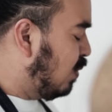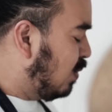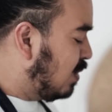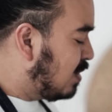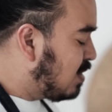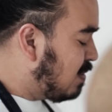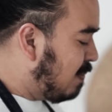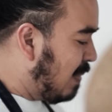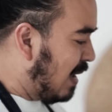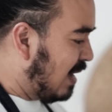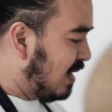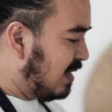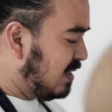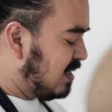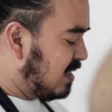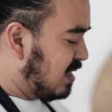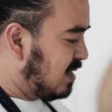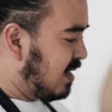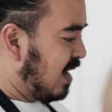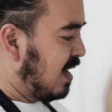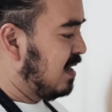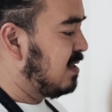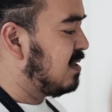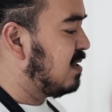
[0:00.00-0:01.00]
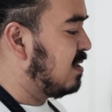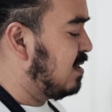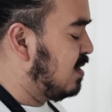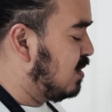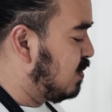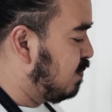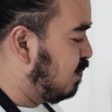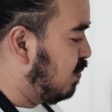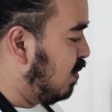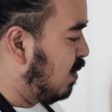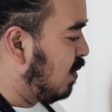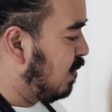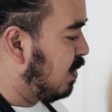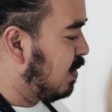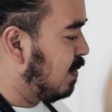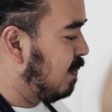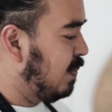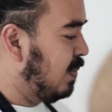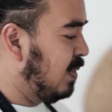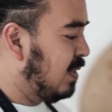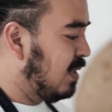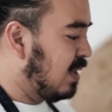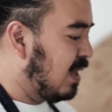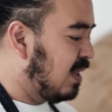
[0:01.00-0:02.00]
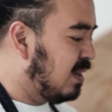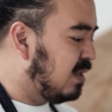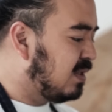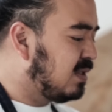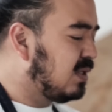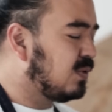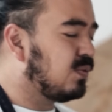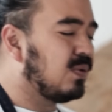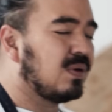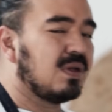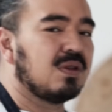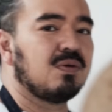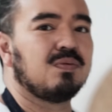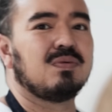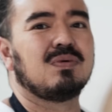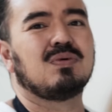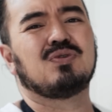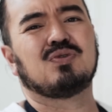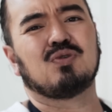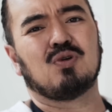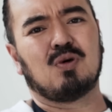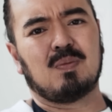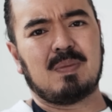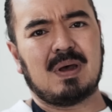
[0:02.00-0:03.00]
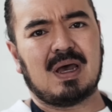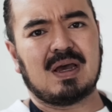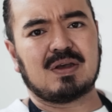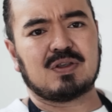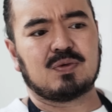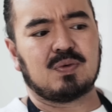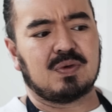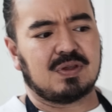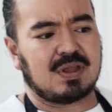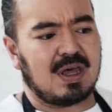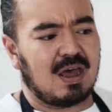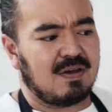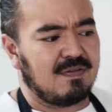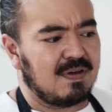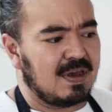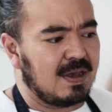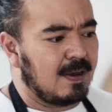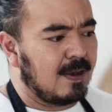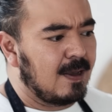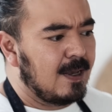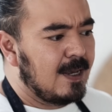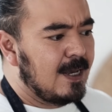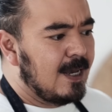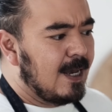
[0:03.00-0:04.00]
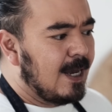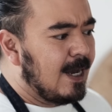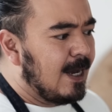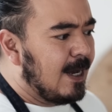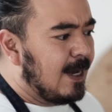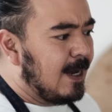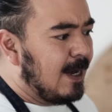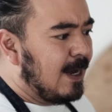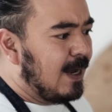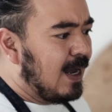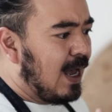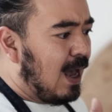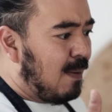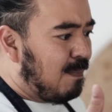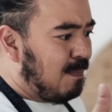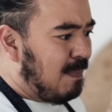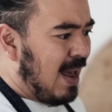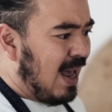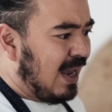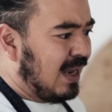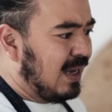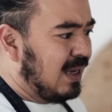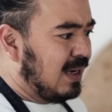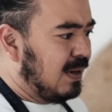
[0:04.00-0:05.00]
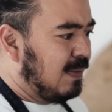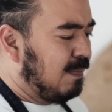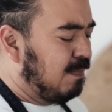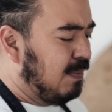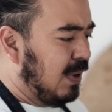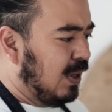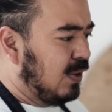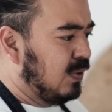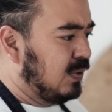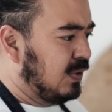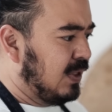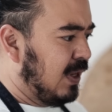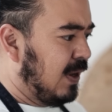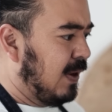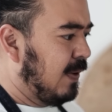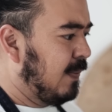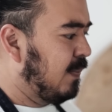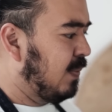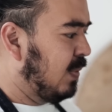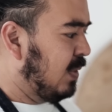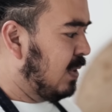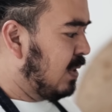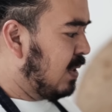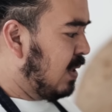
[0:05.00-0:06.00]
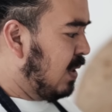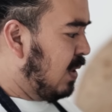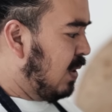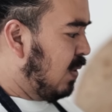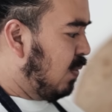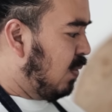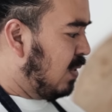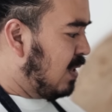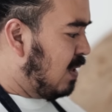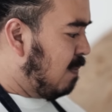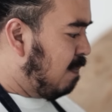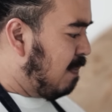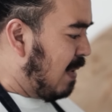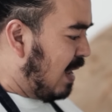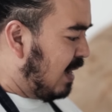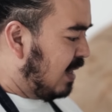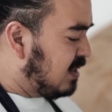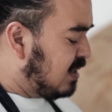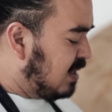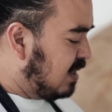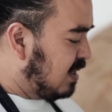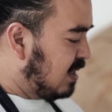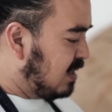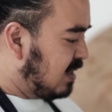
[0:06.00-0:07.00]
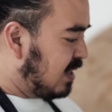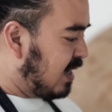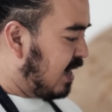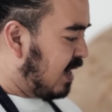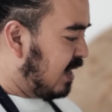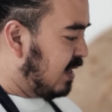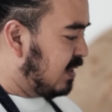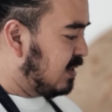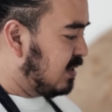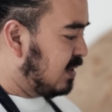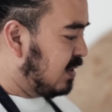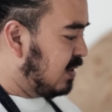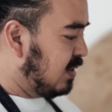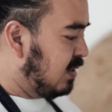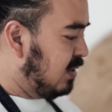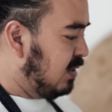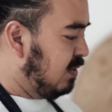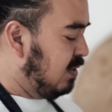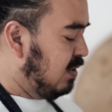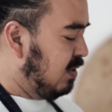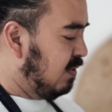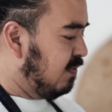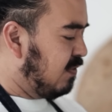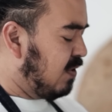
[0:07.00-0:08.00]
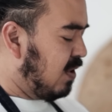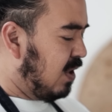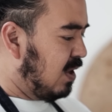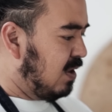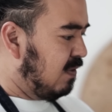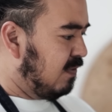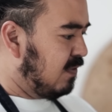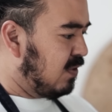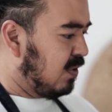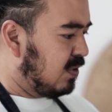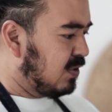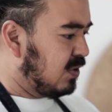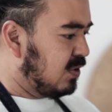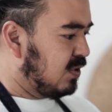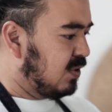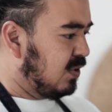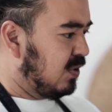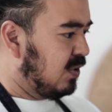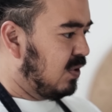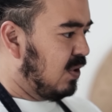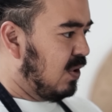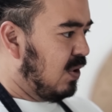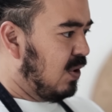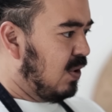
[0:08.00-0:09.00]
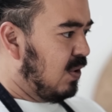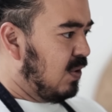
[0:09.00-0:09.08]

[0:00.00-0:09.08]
order to balance the taste of this broth. And this is one of the real drawbacks with having a packet Bak Kut Teh. When you're balancing the taste, you've kind of got to